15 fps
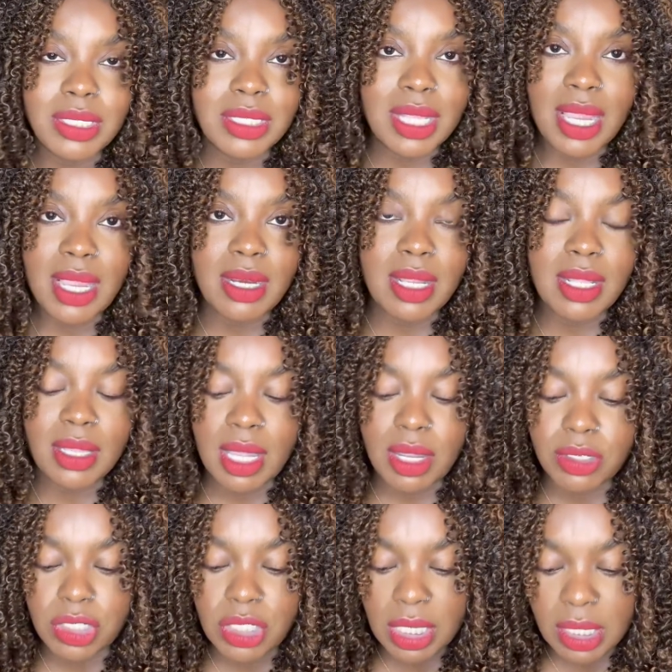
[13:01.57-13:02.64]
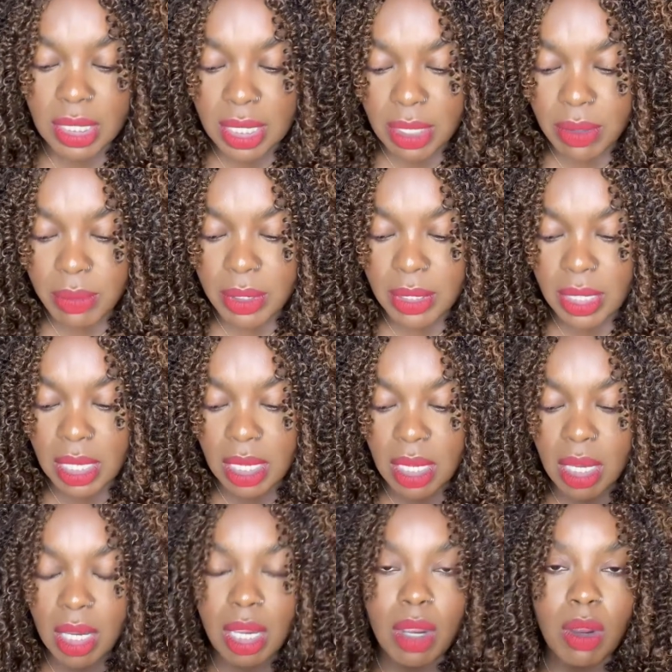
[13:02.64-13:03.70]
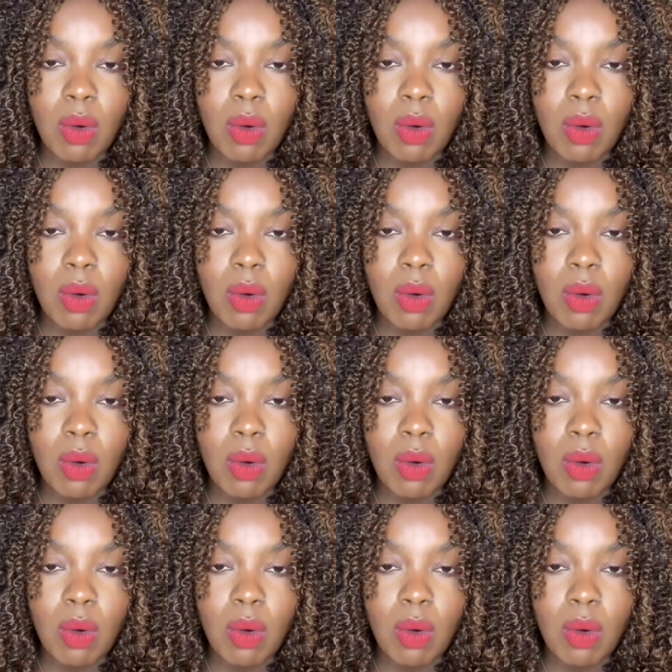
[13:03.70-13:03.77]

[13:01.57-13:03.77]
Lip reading: standing there, she literally